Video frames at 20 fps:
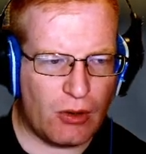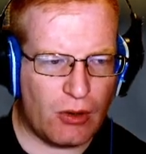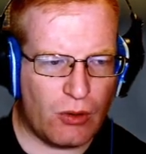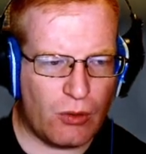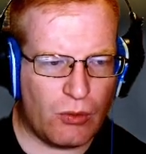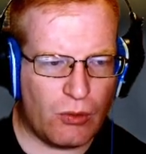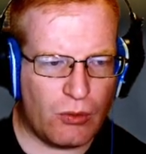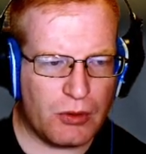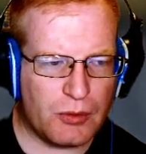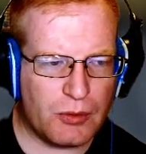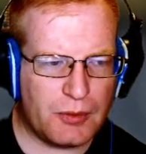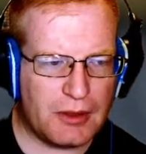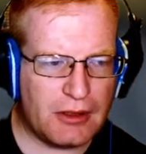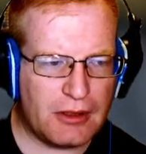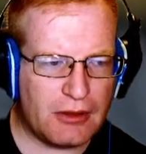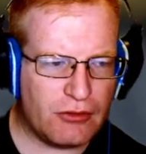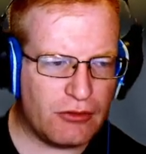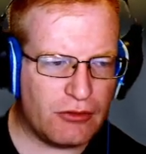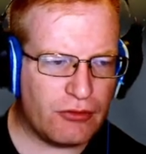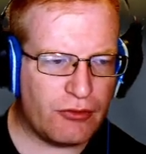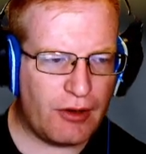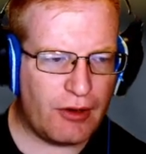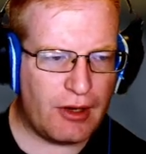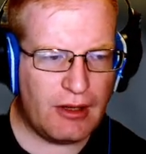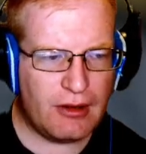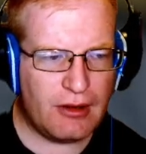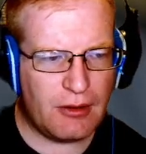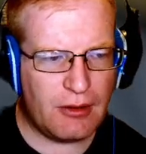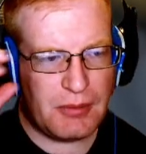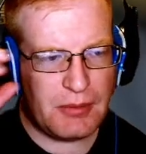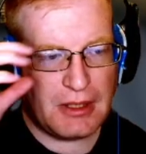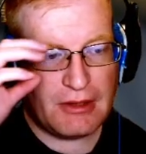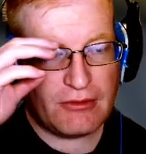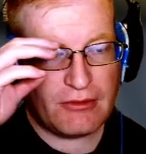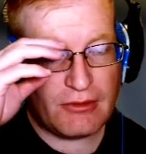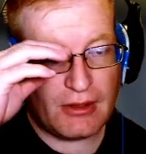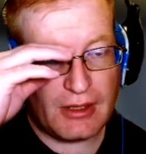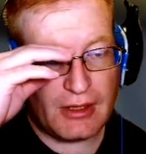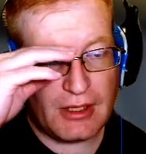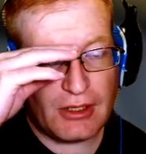Or we can train the beast
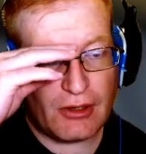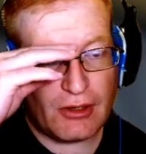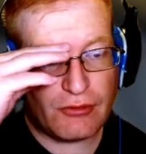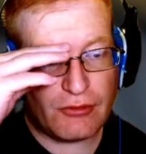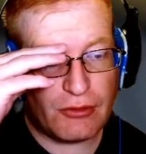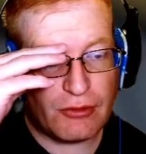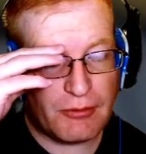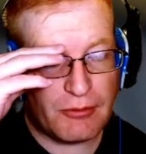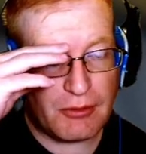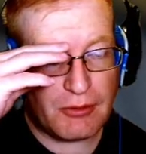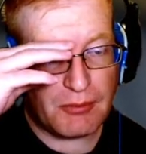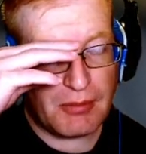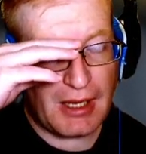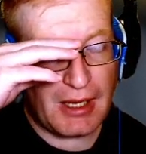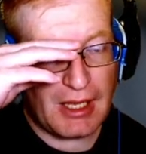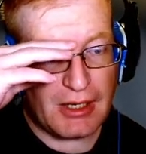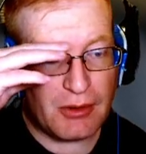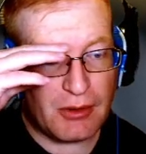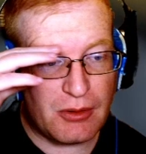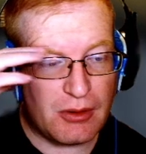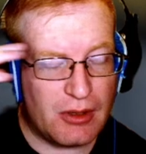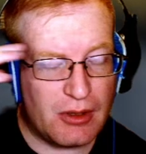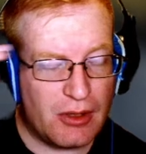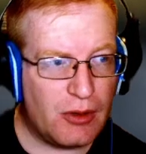to lead our troops in battle,